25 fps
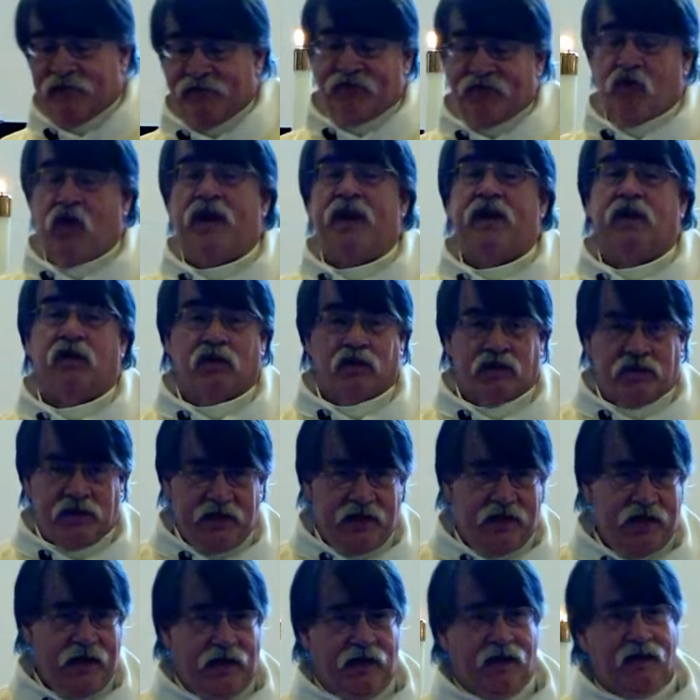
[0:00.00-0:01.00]

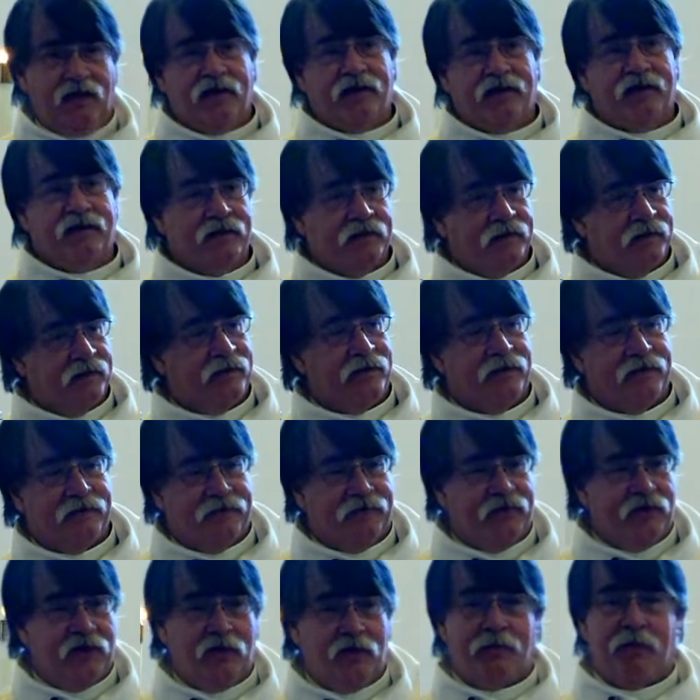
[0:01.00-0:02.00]
frailty
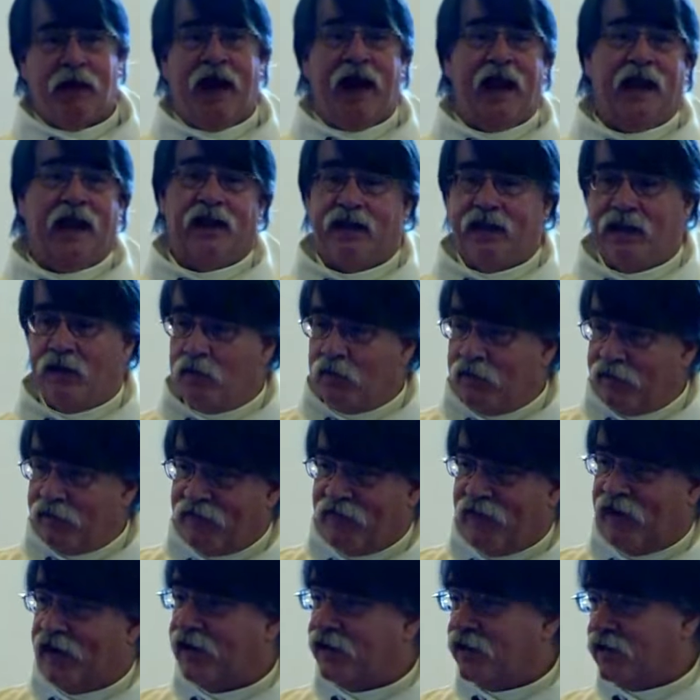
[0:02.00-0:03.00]
of humanity
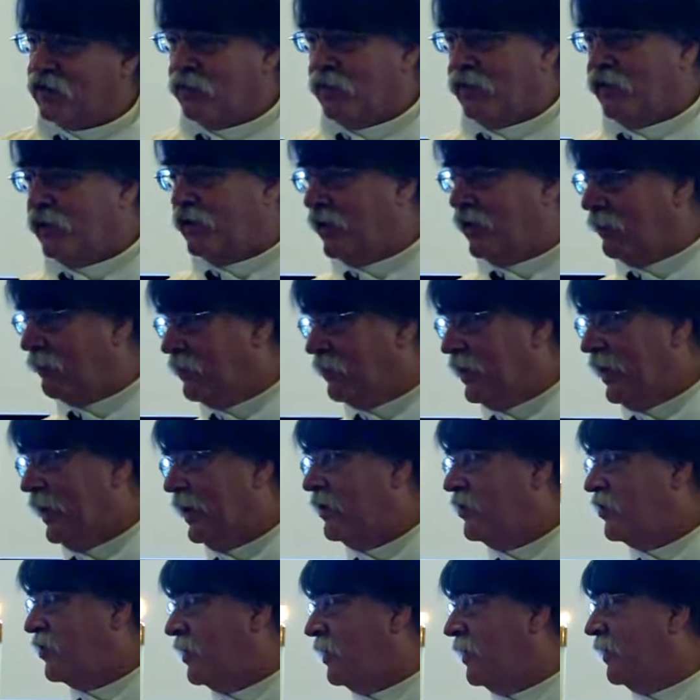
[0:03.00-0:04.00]
when faced with
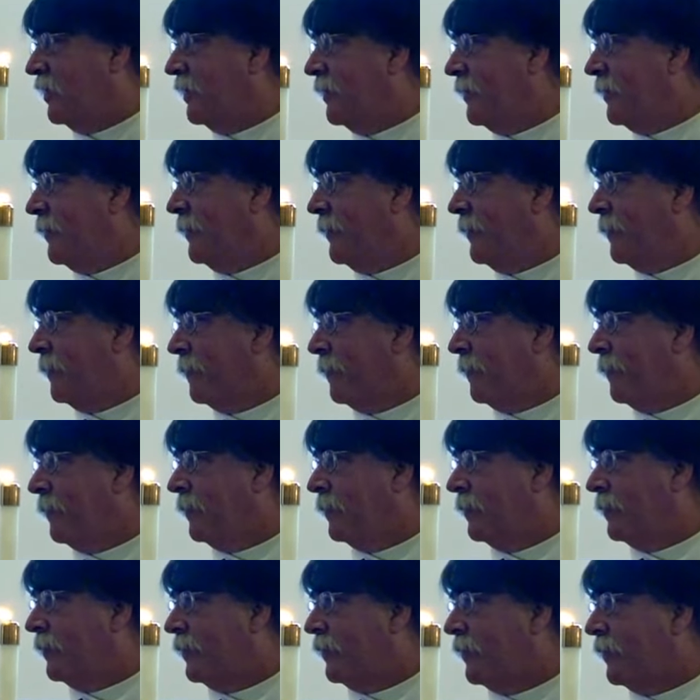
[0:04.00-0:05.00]
temptation.
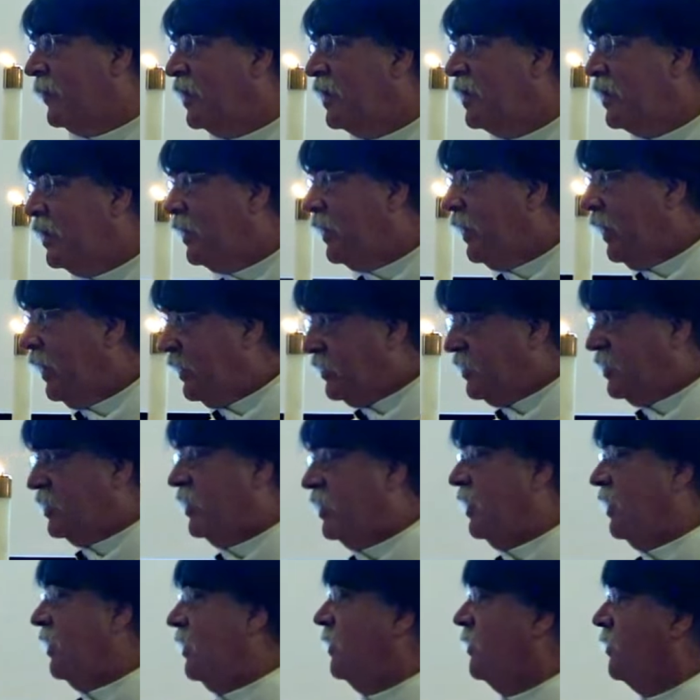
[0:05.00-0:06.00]

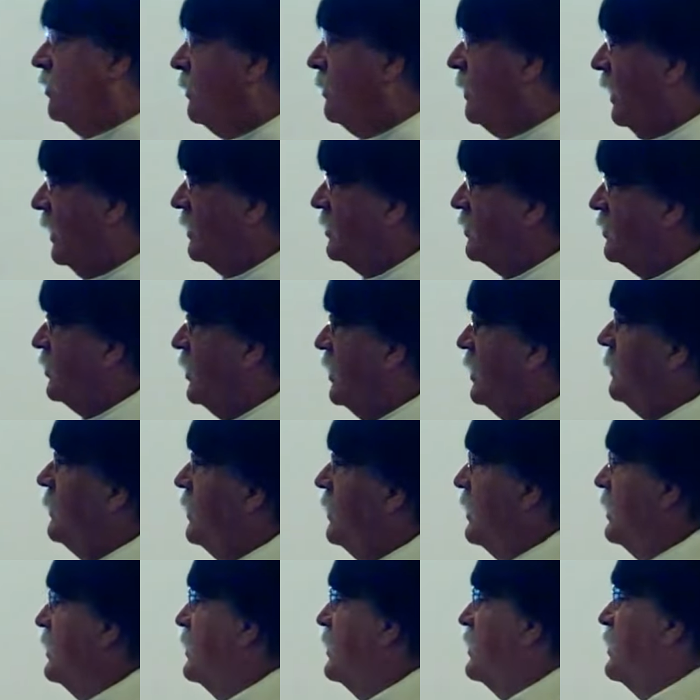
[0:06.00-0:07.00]
And so
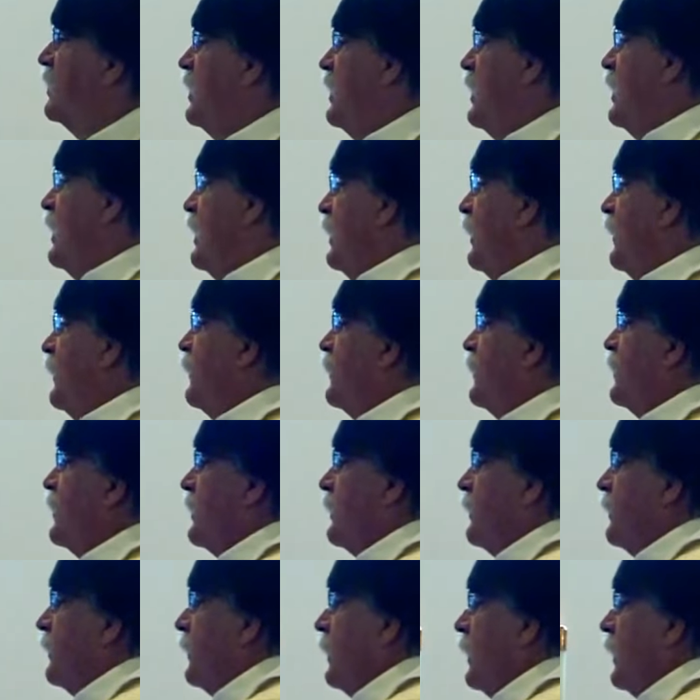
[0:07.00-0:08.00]
Bathsheba
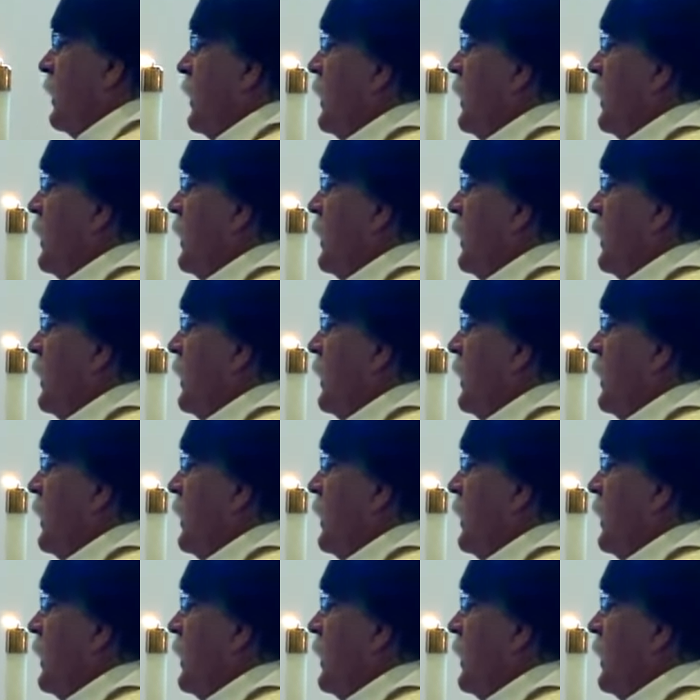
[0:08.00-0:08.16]
conceives.